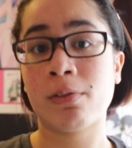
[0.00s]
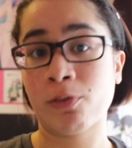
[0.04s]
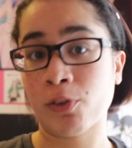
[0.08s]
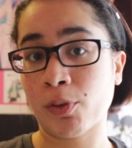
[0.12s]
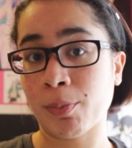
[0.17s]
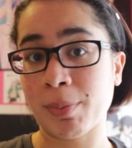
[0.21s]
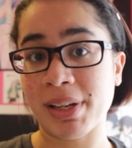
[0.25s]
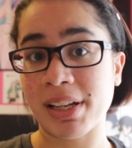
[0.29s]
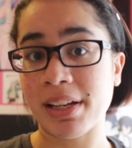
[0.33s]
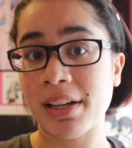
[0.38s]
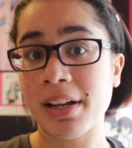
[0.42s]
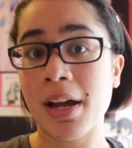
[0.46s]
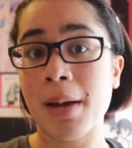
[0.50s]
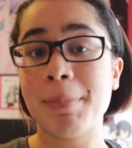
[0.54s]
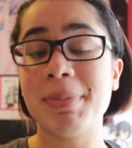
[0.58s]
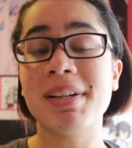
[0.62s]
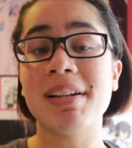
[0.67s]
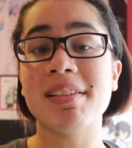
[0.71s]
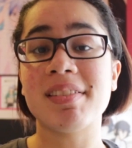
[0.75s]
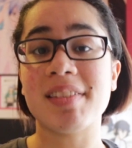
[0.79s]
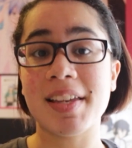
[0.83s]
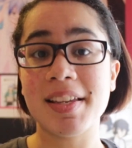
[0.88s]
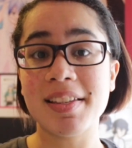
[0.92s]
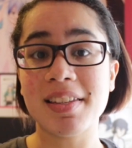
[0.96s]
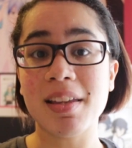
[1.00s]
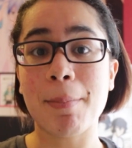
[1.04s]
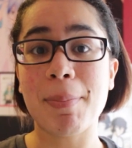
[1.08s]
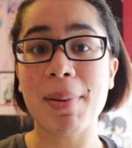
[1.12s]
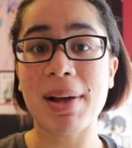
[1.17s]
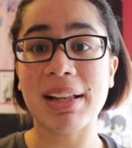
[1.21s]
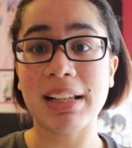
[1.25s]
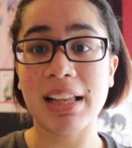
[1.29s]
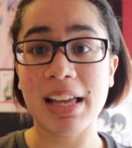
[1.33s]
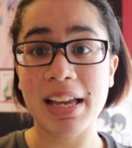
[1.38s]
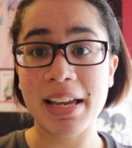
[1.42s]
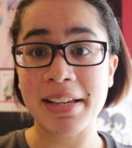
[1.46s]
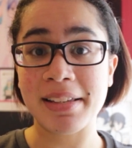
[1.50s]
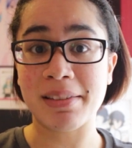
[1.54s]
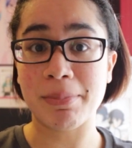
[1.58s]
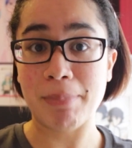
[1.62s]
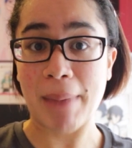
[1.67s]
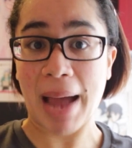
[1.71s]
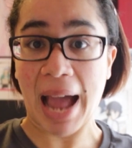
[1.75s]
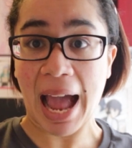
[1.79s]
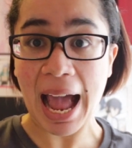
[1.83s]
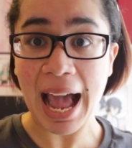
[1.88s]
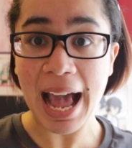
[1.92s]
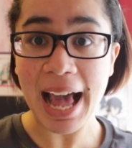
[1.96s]
for me because Isabella is
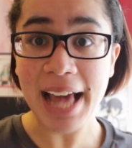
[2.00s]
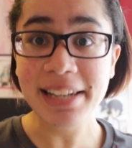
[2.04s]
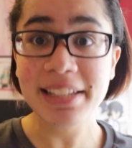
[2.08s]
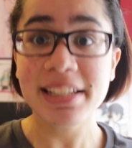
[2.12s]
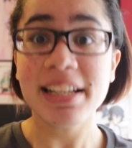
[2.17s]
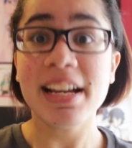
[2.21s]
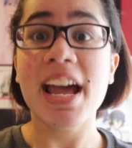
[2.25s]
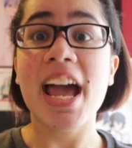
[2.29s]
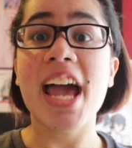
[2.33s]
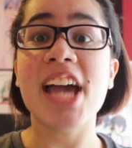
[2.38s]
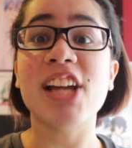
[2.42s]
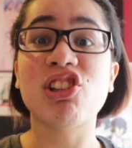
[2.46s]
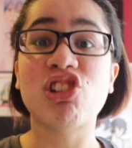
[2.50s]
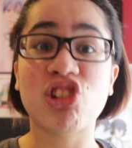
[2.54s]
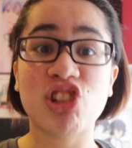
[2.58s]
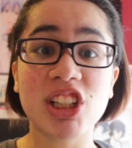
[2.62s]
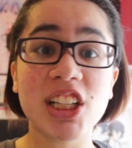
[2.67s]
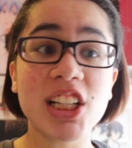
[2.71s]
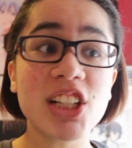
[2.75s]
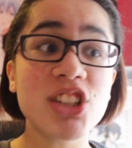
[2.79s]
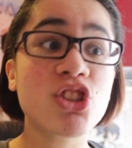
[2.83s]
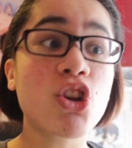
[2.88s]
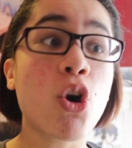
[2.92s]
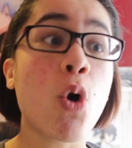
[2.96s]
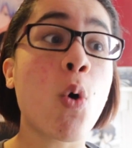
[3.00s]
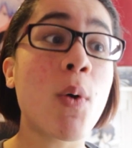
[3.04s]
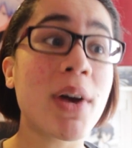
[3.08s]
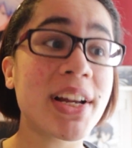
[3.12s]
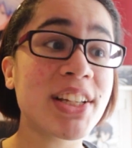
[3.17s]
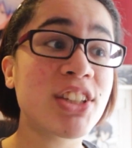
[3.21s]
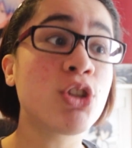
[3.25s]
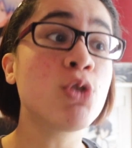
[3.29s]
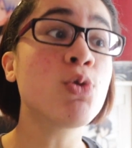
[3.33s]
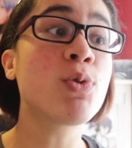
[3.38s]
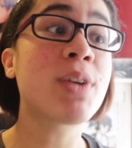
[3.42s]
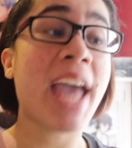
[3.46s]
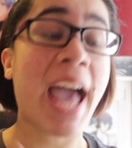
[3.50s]
mad and she is going to